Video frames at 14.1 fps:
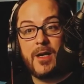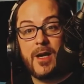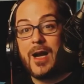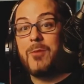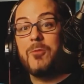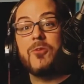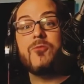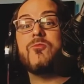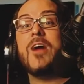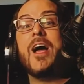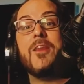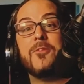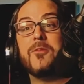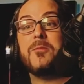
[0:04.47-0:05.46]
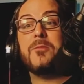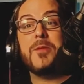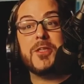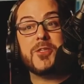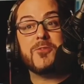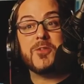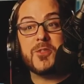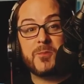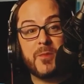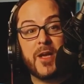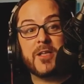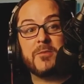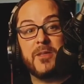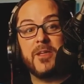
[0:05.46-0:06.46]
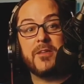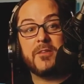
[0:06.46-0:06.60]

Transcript: I would rather a bitch respect me